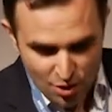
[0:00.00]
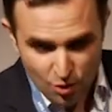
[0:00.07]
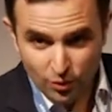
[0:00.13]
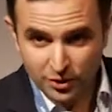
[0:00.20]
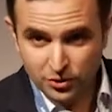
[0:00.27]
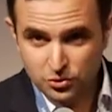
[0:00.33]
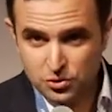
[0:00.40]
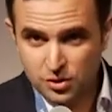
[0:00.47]

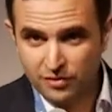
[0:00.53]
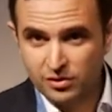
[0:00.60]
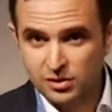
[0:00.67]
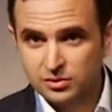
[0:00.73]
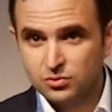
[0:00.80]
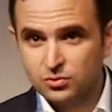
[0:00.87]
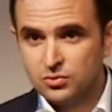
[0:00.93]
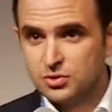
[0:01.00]
When you travel
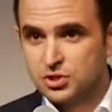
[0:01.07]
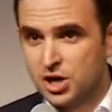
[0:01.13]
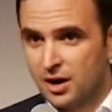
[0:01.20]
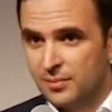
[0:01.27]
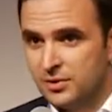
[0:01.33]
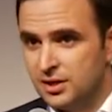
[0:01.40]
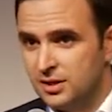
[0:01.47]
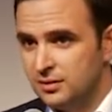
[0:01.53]
to
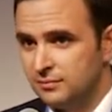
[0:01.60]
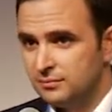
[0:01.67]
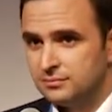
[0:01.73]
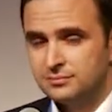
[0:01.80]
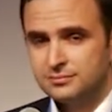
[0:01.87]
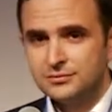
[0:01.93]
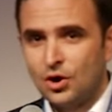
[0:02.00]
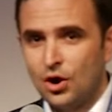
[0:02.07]
Germany
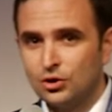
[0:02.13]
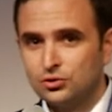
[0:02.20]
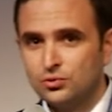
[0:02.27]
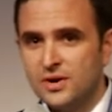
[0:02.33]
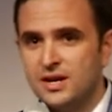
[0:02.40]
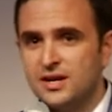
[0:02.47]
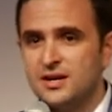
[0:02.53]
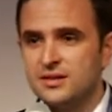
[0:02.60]
or to
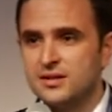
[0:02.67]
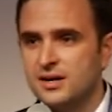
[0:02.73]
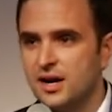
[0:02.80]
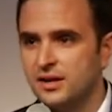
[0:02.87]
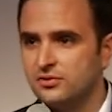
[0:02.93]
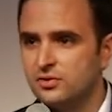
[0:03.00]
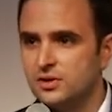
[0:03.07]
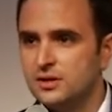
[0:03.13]
any other
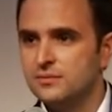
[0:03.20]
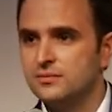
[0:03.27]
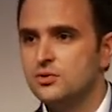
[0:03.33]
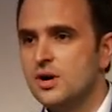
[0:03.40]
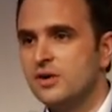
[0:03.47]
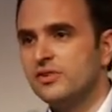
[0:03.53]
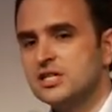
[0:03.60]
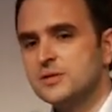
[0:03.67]
country,
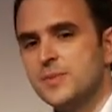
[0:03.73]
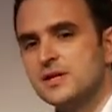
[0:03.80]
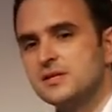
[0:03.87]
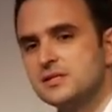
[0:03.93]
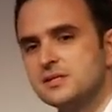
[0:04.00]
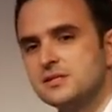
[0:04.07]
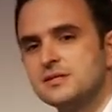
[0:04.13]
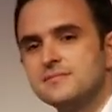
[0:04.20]
you have
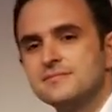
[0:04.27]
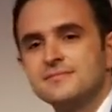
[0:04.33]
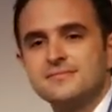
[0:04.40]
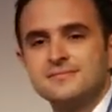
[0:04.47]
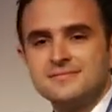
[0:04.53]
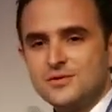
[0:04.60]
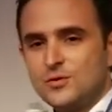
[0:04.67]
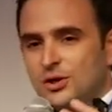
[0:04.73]
expenses,
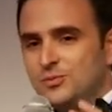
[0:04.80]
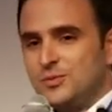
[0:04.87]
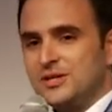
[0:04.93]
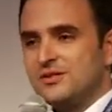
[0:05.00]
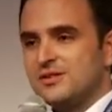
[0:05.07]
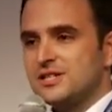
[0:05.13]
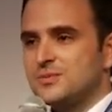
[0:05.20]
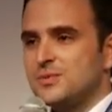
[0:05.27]
what
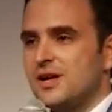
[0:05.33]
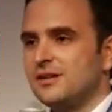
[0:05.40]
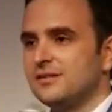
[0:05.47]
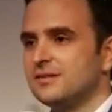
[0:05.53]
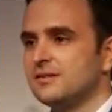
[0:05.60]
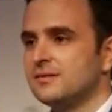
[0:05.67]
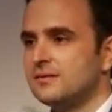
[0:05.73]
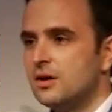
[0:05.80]
Pieter
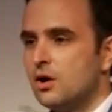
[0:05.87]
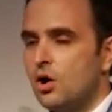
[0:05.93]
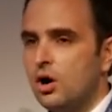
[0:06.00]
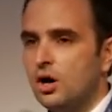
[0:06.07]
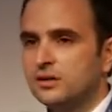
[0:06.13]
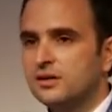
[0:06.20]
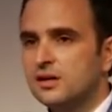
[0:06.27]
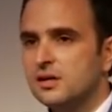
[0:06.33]
explained.
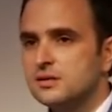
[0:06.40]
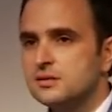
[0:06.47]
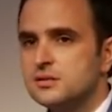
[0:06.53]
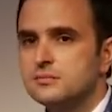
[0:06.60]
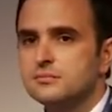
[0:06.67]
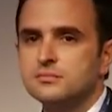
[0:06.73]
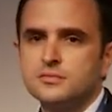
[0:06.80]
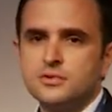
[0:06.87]

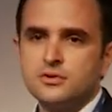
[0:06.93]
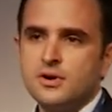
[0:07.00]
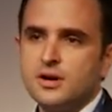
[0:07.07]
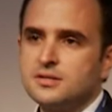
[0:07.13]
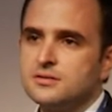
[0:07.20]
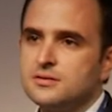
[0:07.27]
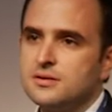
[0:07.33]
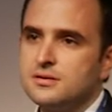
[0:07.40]
Hotels,
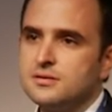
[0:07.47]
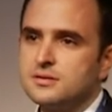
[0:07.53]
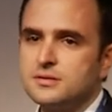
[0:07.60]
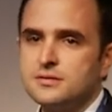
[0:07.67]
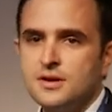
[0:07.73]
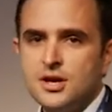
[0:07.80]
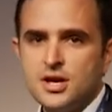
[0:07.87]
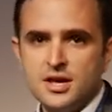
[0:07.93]

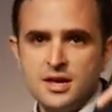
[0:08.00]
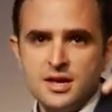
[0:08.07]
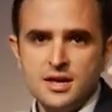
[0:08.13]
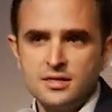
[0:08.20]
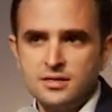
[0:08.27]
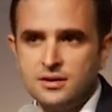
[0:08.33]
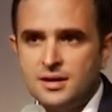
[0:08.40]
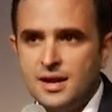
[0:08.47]
restaurants,
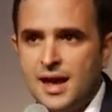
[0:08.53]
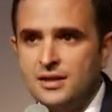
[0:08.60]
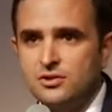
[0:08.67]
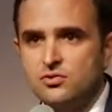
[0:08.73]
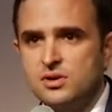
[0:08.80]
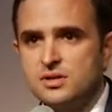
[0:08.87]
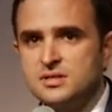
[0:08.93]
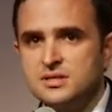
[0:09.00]
the
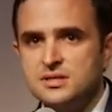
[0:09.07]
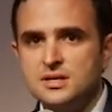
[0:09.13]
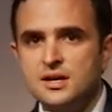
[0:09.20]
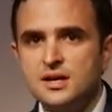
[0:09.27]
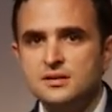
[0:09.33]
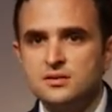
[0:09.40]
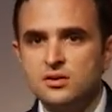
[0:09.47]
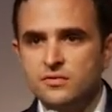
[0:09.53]
entrance
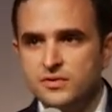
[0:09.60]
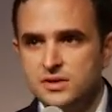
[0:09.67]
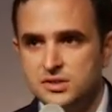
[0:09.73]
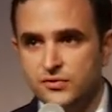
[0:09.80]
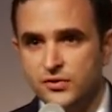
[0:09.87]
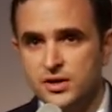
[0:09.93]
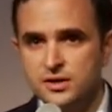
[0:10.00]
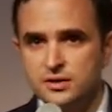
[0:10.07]
ticket of this
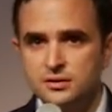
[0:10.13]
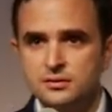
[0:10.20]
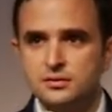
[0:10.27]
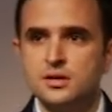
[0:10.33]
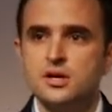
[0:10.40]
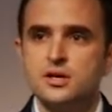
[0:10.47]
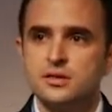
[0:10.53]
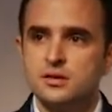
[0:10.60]
fair,
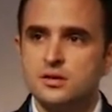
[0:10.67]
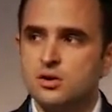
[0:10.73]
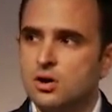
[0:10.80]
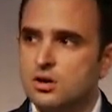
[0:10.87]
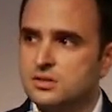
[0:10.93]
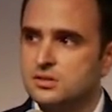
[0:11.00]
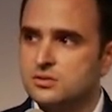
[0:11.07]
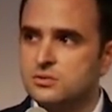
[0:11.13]
the
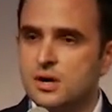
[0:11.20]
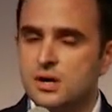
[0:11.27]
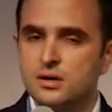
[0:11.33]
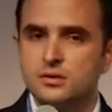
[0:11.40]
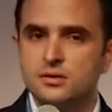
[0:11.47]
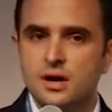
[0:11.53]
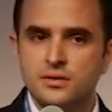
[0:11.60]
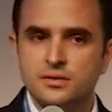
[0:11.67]
cost you are
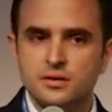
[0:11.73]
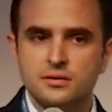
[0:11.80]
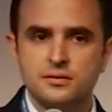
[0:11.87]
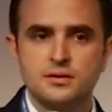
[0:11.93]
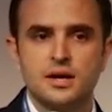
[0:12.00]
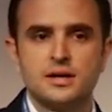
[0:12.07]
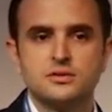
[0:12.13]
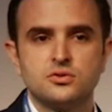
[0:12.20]
around,
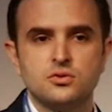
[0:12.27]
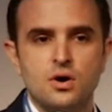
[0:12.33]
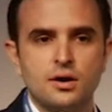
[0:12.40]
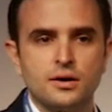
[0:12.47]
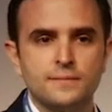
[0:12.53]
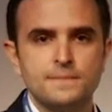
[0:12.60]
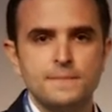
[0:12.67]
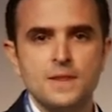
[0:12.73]
and so
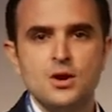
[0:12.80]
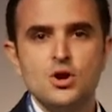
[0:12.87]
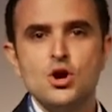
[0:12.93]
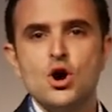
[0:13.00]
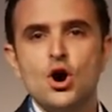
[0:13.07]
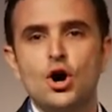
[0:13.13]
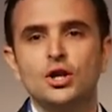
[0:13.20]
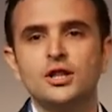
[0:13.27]
on.
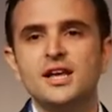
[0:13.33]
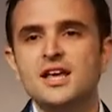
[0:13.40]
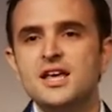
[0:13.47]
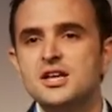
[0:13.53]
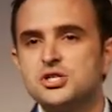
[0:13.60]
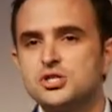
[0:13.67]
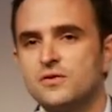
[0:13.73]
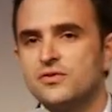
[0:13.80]
On
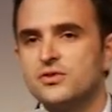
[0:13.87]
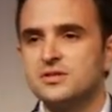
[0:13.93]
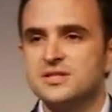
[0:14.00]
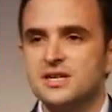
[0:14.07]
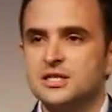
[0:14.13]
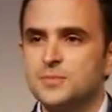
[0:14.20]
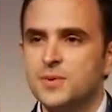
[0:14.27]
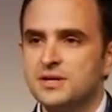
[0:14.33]
each of those
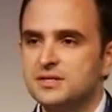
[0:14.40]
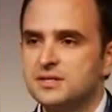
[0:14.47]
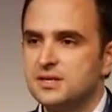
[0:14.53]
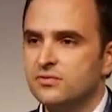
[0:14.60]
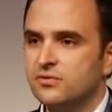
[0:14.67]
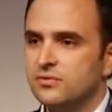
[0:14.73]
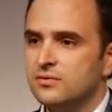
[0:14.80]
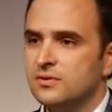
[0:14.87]
expenses,